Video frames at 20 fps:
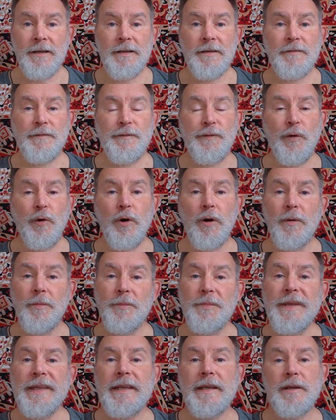for
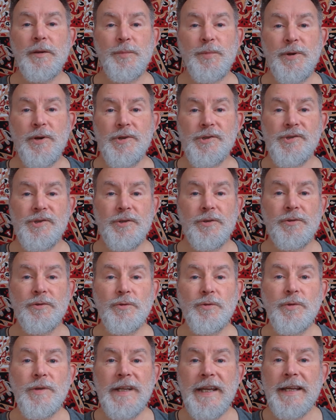being a person
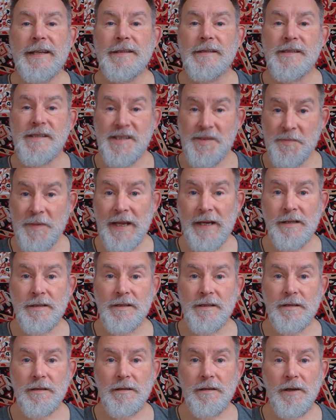who can
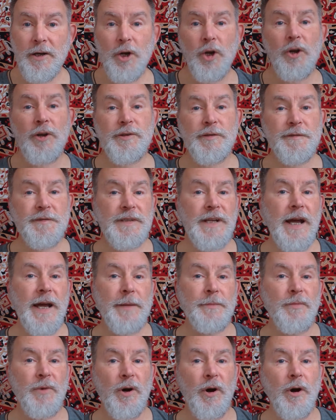spend a lot of
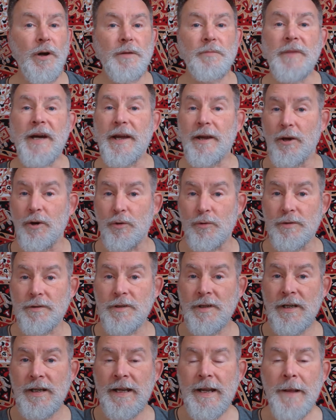time on my own.
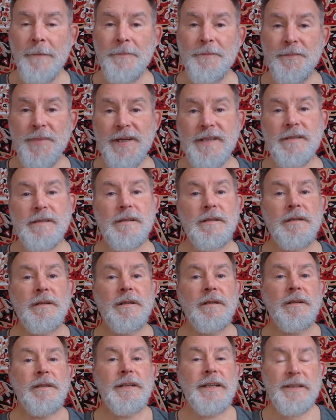But
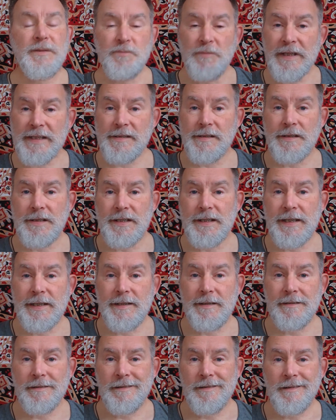
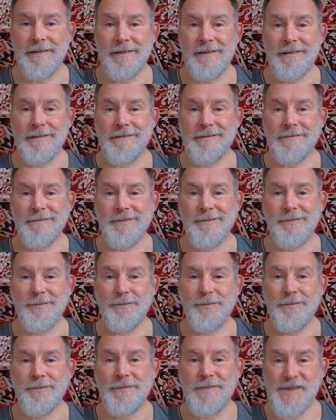admittedly,
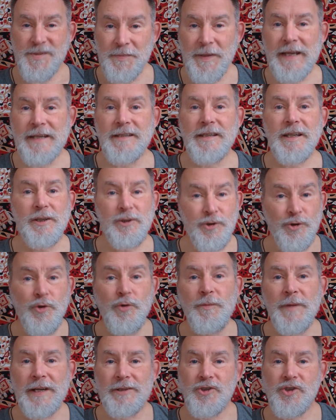spending too
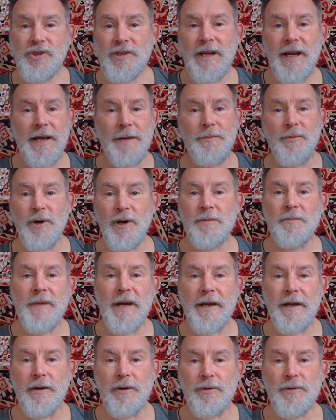much time on
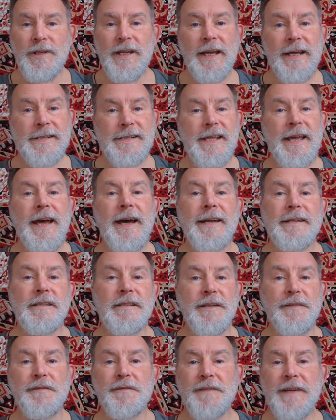my own has had
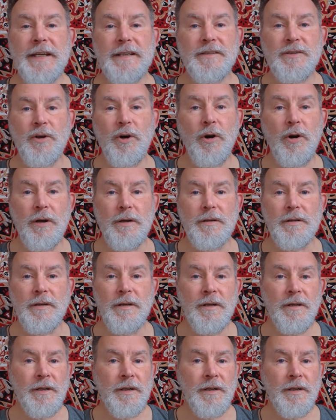an effect on